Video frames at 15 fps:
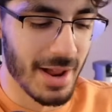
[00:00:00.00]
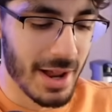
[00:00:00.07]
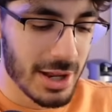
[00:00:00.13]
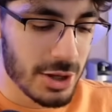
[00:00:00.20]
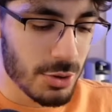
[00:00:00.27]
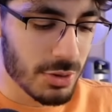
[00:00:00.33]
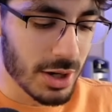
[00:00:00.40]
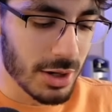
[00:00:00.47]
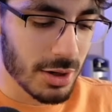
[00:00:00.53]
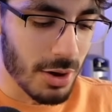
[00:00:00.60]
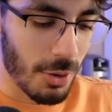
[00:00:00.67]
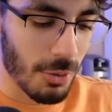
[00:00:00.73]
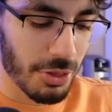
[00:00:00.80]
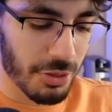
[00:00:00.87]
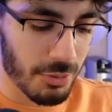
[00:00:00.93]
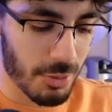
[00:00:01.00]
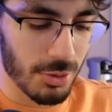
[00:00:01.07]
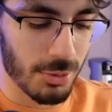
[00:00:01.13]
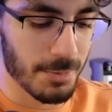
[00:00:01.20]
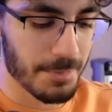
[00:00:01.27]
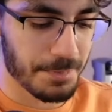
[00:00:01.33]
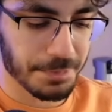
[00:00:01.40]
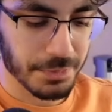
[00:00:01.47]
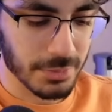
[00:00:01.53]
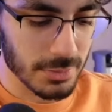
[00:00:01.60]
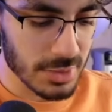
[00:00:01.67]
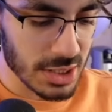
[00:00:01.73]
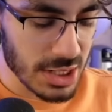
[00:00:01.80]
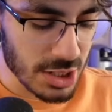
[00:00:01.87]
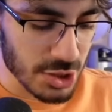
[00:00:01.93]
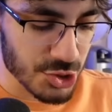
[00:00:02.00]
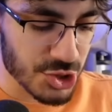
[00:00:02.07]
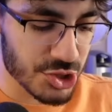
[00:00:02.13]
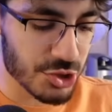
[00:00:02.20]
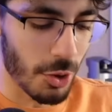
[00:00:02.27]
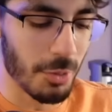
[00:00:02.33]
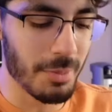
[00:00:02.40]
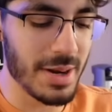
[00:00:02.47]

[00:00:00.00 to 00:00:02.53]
You can go through so